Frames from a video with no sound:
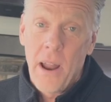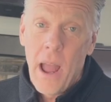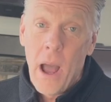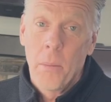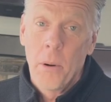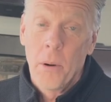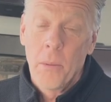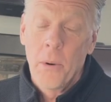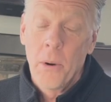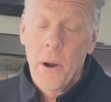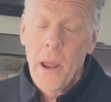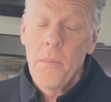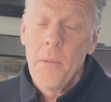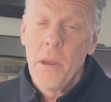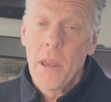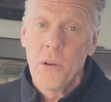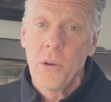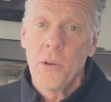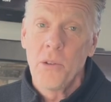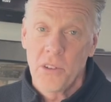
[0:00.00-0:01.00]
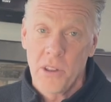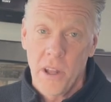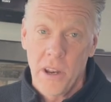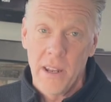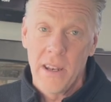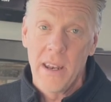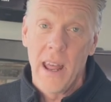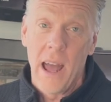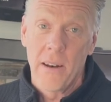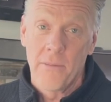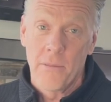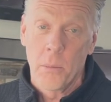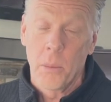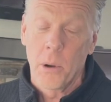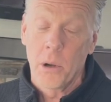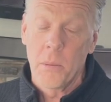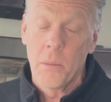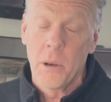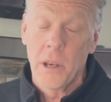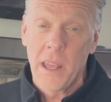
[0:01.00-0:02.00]
Albert Mehrabian, who studied
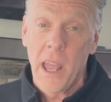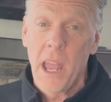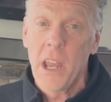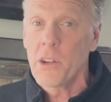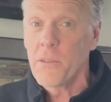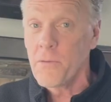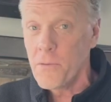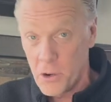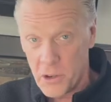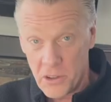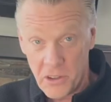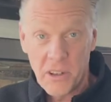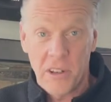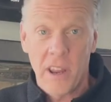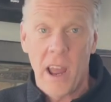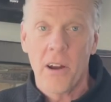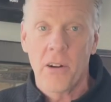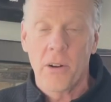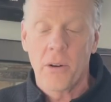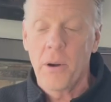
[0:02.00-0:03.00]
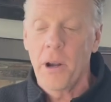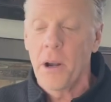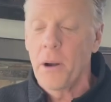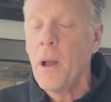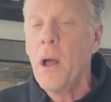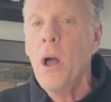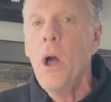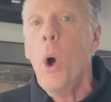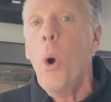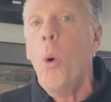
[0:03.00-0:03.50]
nonverbal communication for his entire career.